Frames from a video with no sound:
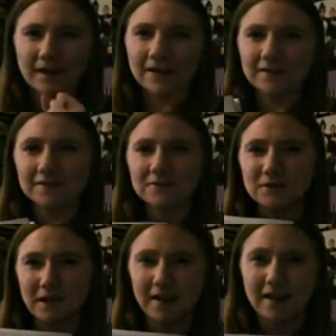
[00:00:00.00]
it's
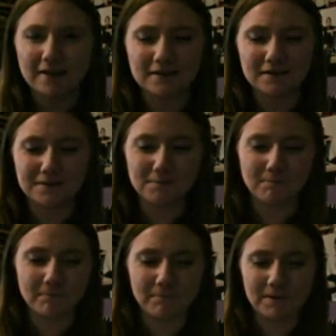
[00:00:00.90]

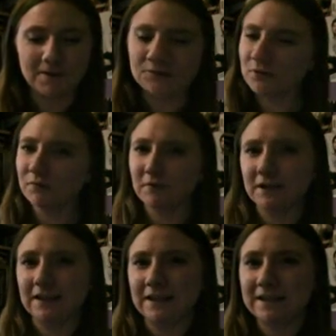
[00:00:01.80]
sort of
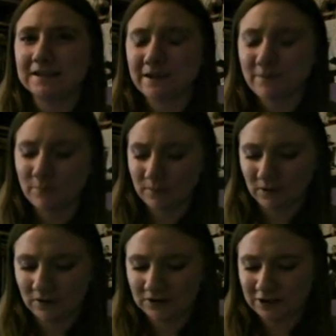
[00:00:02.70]
realistic,
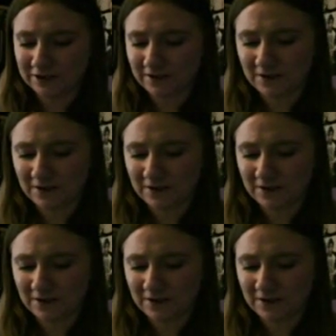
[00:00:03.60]
because you could